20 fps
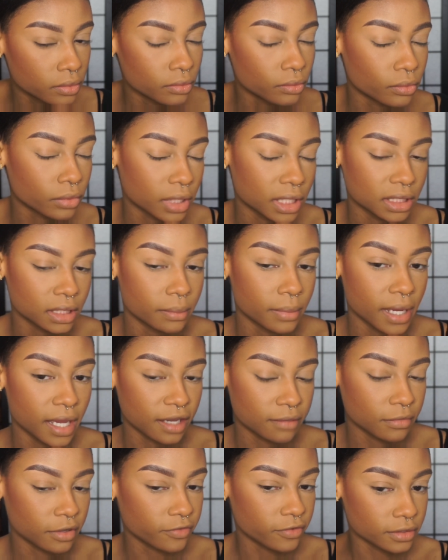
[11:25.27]
Well, not the back
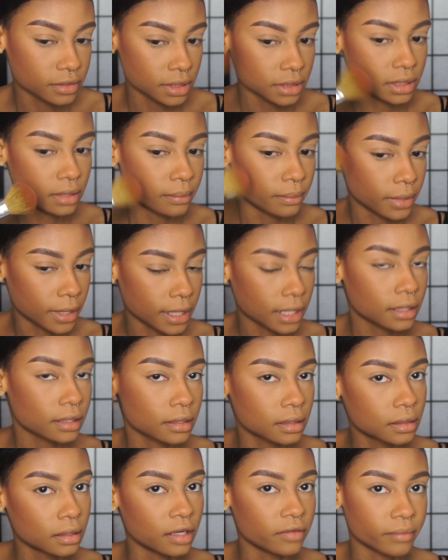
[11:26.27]
of my face, like the back
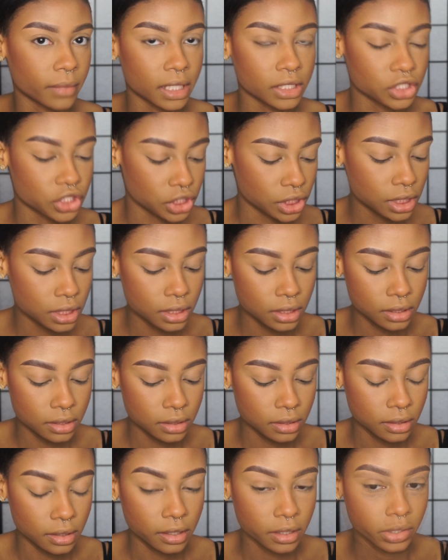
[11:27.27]
of my cheek
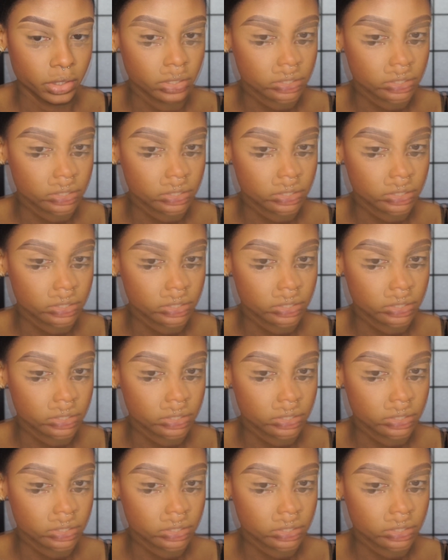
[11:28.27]
area.